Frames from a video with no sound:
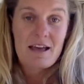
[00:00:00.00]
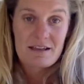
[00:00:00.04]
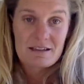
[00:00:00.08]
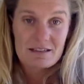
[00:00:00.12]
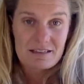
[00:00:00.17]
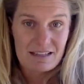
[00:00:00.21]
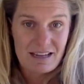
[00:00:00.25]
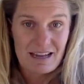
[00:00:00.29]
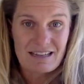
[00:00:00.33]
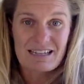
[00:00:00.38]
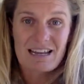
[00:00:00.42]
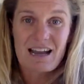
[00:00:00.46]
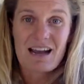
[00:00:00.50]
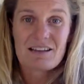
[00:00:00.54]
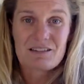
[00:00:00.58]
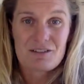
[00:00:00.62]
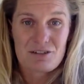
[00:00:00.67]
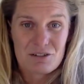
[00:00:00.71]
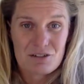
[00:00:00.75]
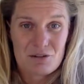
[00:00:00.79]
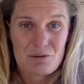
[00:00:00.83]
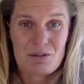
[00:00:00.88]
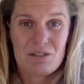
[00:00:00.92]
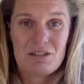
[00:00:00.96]
Start to ask
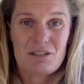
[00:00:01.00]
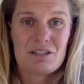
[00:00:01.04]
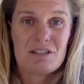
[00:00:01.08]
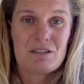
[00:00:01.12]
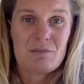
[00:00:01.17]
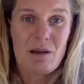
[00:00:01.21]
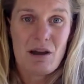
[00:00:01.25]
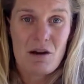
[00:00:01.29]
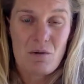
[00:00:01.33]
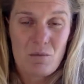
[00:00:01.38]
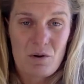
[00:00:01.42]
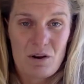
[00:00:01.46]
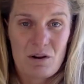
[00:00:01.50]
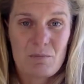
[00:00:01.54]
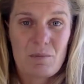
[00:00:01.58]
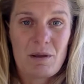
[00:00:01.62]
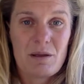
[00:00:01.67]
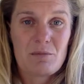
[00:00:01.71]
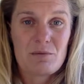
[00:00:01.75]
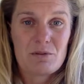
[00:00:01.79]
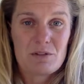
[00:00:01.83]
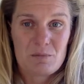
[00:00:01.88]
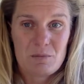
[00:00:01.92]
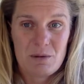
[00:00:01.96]
those questions about where are
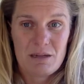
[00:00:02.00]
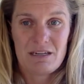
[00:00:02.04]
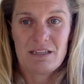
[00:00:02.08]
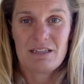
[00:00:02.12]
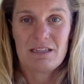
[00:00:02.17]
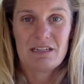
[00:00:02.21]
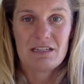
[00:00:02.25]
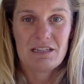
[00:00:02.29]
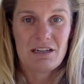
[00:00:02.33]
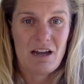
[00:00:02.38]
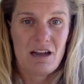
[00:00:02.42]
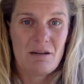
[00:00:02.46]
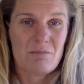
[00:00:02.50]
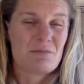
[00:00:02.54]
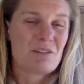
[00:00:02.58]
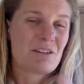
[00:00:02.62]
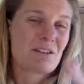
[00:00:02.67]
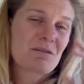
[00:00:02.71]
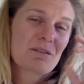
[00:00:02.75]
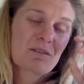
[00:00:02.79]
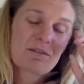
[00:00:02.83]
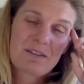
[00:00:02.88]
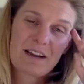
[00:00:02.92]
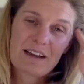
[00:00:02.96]
people spending their time.
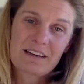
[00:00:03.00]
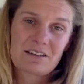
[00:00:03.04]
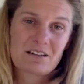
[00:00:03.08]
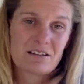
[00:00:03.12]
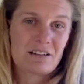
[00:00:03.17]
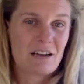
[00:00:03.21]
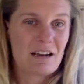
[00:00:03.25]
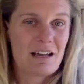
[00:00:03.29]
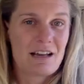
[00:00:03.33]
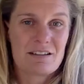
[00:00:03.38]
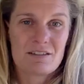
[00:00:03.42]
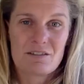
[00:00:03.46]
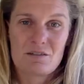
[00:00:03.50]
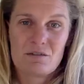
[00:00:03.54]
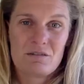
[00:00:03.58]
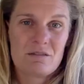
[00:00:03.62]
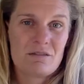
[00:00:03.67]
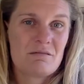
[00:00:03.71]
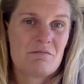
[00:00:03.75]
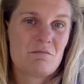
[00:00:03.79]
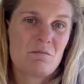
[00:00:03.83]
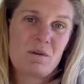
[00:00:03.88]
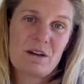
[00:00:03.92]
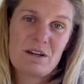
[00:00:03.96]
Just reflect on the last
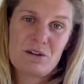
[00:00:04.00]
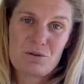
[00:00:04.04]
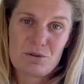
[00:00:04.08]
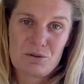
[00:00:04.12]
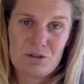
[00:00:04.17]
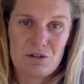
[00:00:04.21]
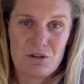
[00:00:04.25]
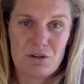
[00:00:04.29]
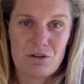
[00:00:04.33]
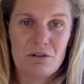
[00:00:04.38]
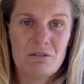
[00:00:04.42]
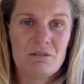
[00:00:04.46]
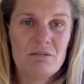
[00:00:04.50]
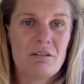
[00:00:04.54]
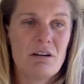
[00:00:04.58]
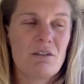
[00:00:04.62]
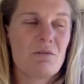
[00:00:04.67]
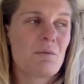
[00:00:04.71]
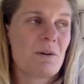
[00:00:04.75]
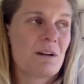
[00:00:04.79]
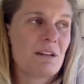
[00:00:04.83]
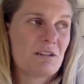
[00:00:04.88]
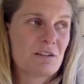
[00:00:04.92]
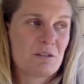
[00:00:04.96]
week or two of
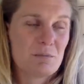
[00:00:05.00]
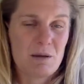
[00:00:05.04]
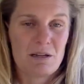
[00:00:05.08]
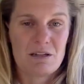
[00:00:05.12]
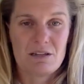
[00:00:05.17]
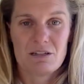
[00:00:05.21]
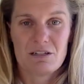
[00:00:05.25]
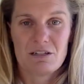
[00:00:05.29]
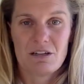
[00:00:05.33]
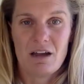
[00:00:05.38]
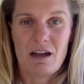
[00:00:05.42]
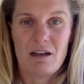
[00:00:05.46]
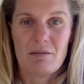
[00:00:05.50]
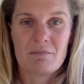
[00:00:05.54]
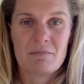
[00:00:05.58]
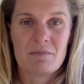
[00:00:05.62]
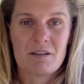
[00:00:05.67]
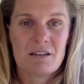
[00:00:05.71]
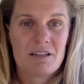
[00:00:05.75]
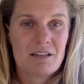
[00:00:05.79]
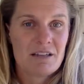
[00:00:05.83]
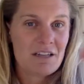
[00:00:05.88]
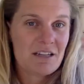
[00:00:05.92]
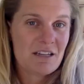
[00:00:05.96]
where you spent your time.
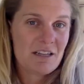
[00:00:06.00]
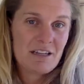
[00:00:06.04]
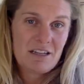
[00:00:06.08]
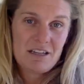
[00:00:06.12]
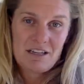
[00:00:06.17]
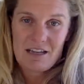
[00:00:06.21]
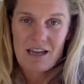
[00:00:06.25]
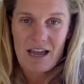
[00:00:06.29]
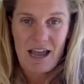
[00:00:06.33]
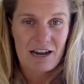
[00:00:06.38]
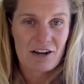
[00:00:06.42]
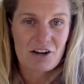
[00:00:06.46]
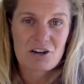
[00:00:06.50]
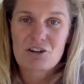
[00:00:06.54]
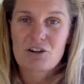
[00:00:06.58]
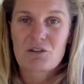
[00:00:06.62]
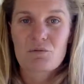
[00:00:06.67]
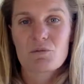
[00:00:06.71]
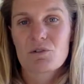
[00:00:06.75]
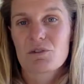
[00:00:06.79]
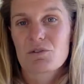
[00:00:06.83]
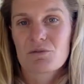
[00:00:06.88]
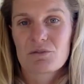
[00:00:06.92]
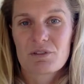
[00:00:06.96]
And I
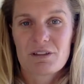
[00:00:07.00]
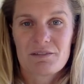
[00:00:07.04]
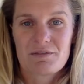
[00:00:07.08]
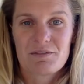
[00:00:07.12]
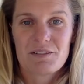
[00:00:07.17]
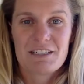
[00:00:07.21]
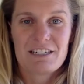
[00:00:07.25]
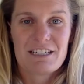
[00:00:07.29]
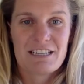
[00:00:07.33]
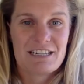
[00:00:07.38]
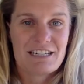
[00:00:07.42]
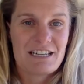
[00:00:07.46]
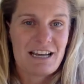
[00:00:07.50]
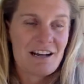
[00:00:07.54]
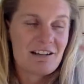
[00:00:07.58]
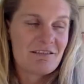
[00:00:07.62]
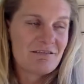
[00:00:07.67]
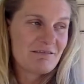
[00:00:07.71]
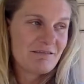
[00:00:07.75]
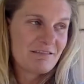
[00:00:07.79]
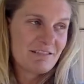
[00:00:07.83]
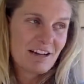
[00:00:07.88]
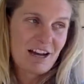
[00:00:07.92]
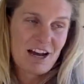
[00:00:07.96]
don't want all of the detail.
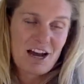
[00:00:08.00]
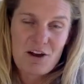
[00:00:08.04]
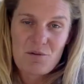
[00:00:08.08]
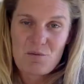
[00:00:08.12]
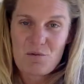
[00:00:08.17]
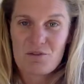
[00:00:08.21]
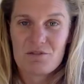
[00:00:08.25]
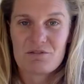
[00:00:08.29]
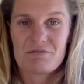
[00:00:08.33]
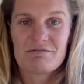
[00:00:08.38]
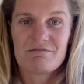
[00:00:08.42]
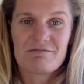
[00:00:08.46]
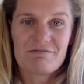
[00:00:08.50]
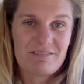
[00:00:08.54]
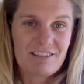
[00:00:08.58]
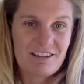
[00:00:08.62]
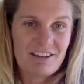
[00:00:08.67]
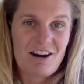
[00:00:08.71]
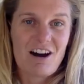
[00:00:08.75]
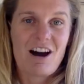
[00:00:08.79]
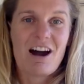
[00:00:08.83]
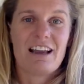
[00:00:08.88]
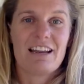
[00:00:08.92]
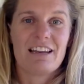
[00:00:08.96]
I want the
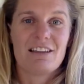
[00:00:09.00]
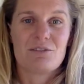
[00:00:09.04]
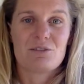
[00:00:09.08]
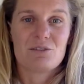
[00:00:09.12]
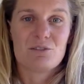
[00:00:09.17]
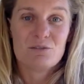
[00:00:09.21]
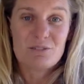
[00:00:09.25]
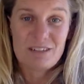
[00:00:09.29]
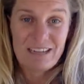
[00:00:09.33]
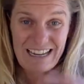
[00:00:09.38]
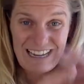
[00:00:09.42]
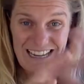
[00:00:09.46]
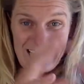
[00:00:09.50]
high level